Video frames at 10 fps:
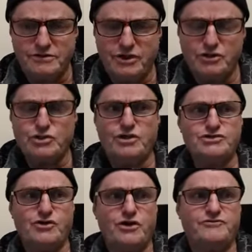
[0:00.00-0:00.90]
Go to
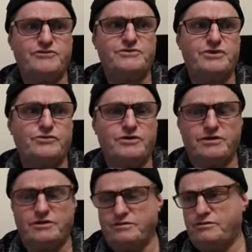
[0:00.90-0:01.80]
Isaiah 53.
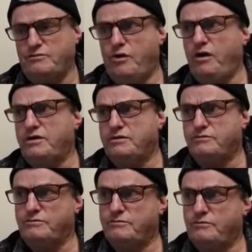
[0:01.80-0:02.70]
Why?
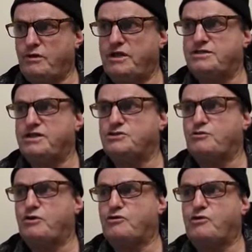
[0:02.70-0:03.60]
Well, that tells
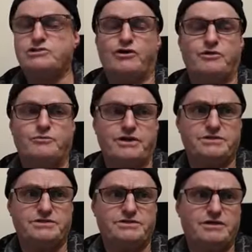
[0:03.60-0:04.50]
you what Christ-like
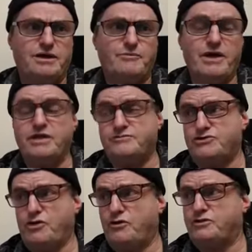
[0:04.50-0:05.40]
means. A man of
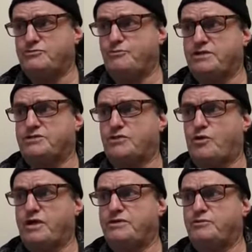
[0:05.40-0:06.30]
sorrows, much
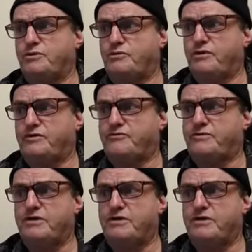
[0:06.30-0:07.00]
acquainted with grief.